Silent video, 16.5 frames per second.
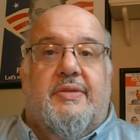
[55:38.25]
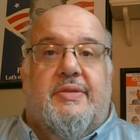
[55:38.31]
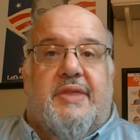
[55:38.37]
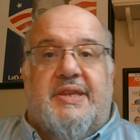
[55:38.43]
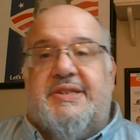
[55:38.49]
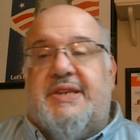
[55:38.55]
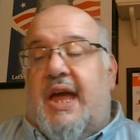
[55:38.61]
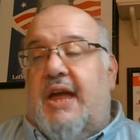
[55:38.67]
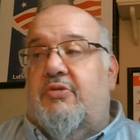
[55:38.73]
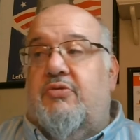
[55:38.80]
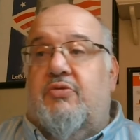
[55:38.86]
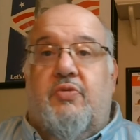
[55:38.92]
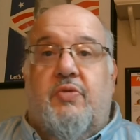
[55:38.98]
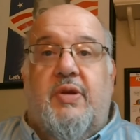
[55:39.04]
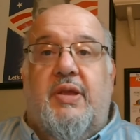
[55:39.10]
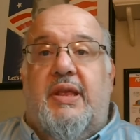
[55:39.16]
this guy
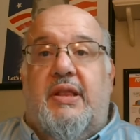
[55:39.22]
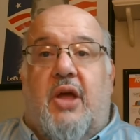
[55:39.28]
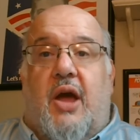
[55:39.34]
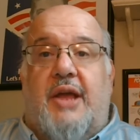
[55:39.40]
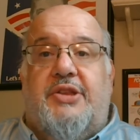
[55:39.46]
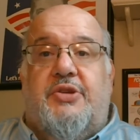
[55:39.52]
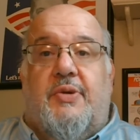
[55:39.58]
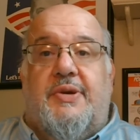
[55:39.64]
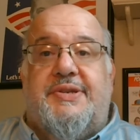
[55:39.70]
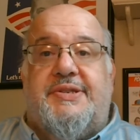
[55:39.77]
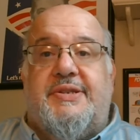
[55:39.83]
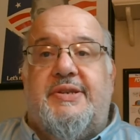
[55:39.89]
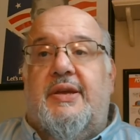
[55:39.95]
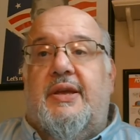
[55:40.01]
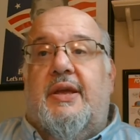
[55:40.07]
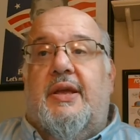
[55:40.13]
really lied to
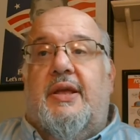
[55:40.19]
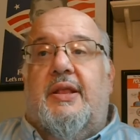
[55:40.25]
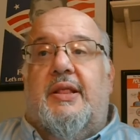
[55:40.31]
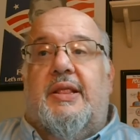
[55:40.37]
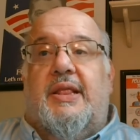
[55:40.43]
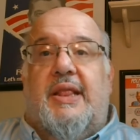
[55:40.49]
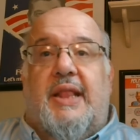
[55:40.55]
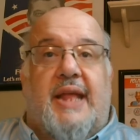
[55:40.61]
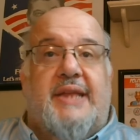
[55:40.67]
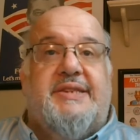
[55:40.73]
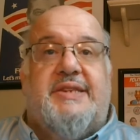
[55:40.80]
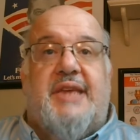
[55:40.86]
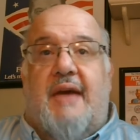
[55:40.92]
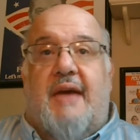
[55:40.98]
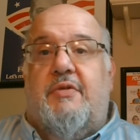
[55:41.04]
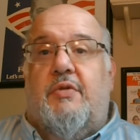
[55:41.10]
us.
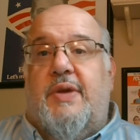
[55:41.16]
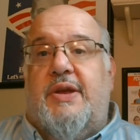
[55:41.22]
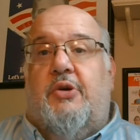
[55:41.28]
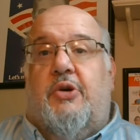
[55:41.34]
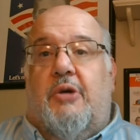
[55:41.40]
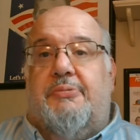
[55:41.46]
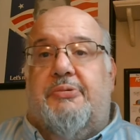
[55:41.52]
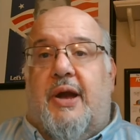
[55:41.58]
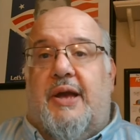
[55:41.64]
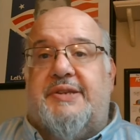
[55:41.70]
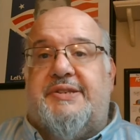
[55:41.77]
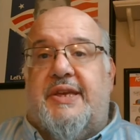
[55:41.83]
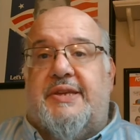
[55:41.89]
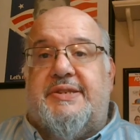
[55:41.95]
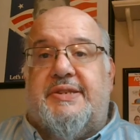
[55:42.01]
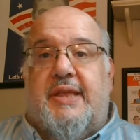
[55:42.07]
Let's have a recall
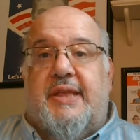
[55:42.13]
process.